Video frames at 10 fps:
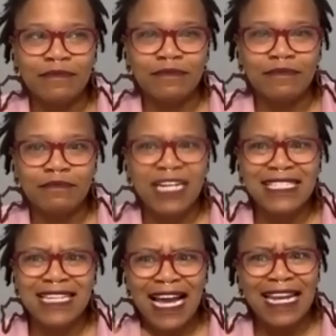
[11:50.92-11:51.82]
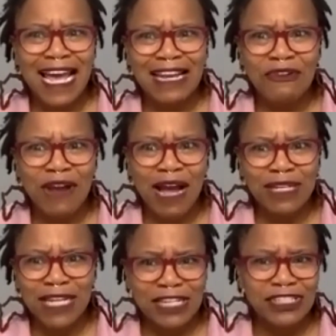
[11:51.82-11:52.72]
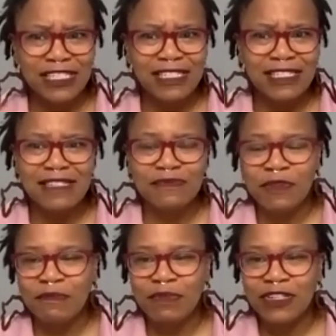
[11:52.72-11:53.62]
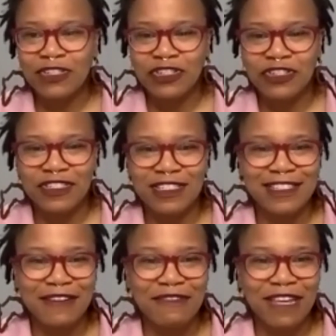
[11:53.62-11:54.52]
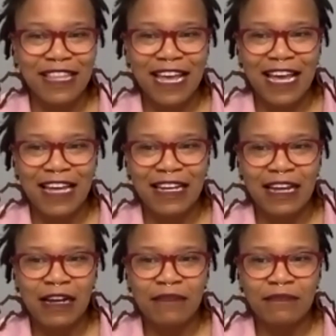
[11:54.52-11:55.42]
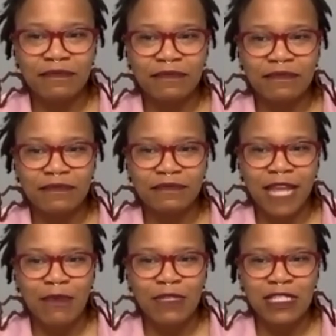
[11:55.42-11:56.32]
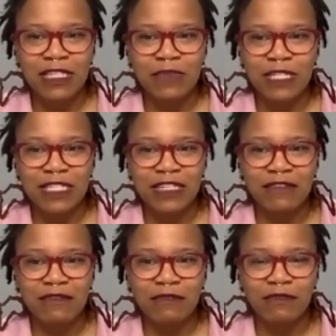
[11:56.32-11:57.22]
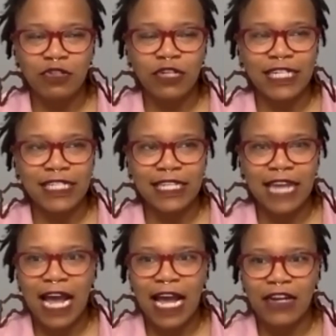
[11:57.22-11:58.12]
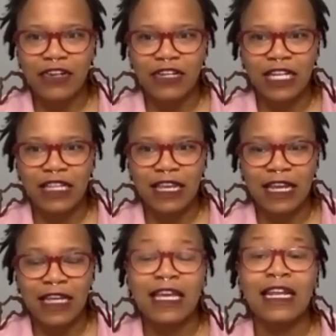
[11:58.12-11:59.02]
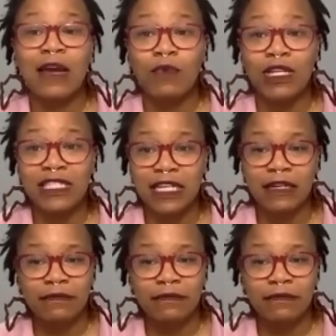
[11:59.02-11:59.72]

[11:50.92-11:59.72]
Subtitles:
praise God, I had no complications with blood sugars and stuff like that. A1C wasn't crazy high or anything. And then I went to,